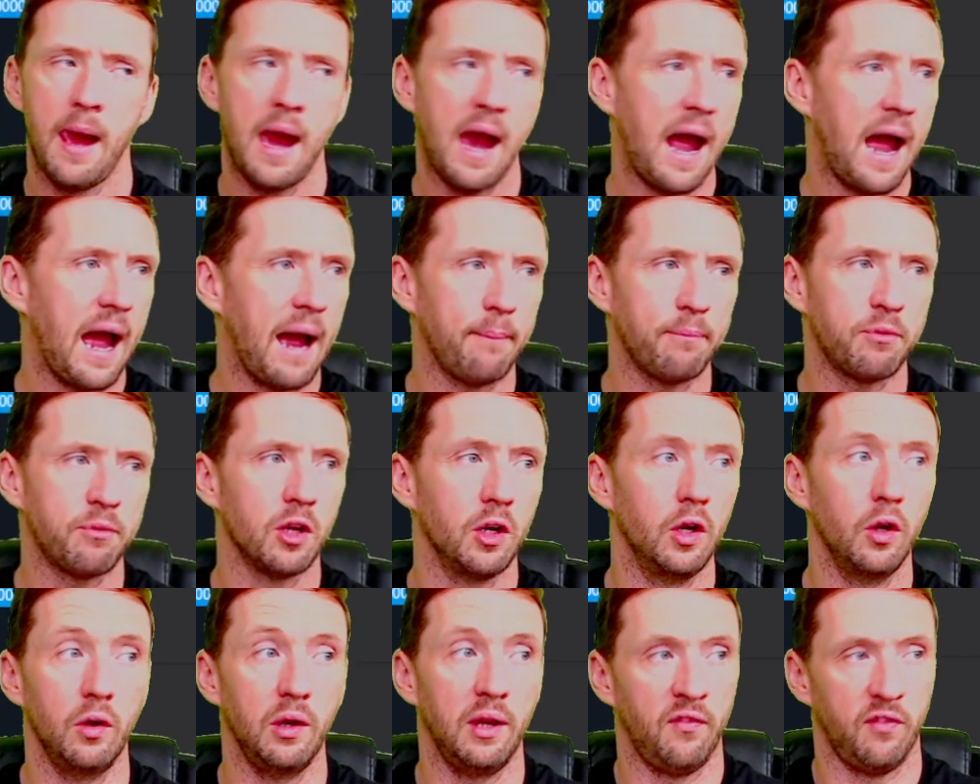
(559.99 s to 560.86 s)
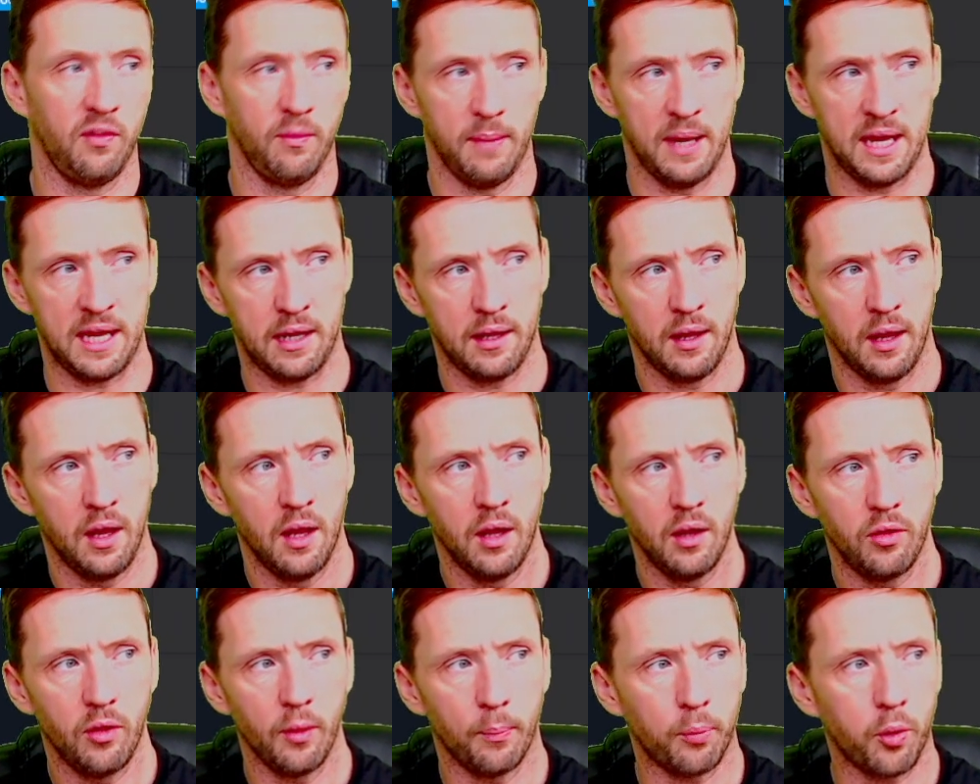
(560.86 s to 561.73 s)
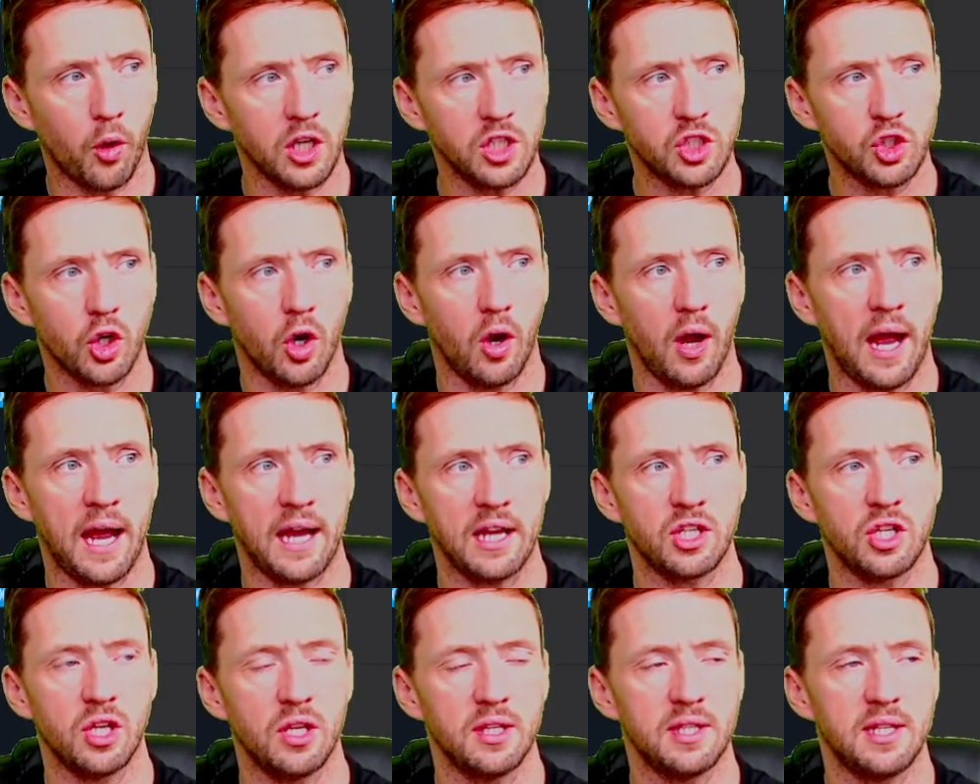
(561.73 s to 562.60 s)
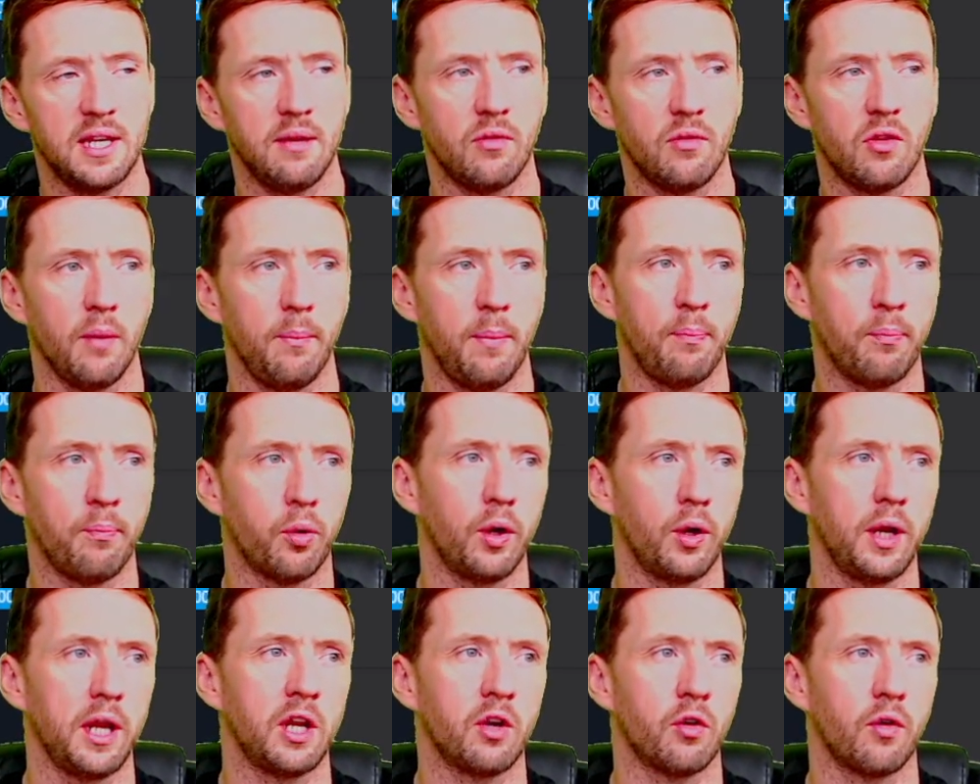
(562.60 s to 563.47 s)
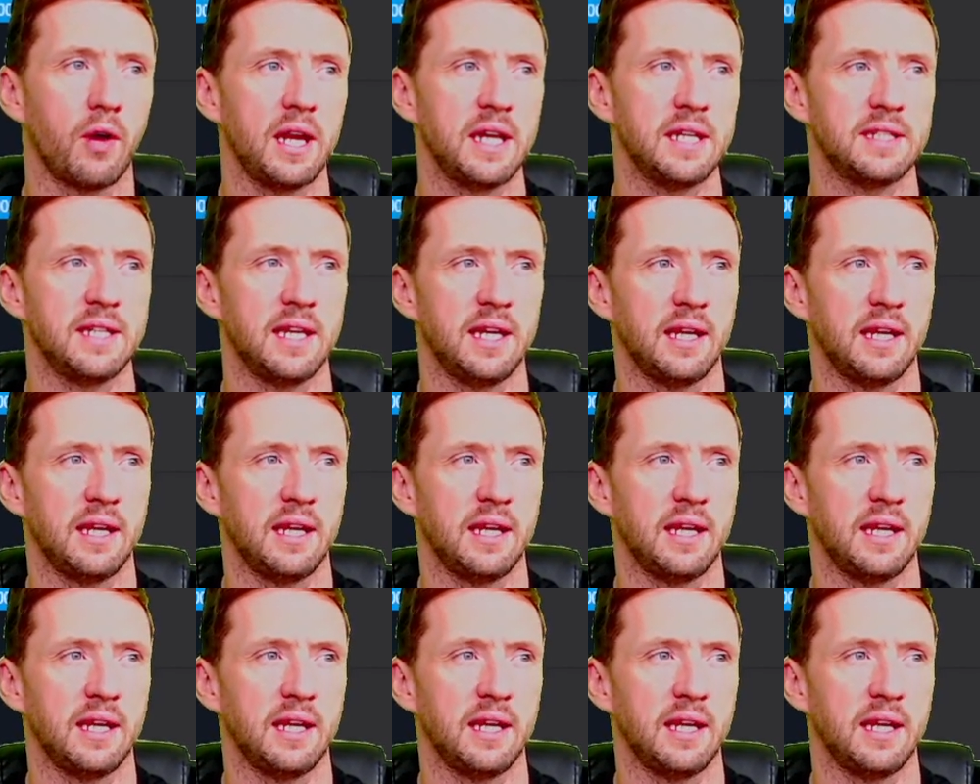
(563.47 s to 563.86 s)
Absolutely for me. The price chart action seems to be pretty crazy.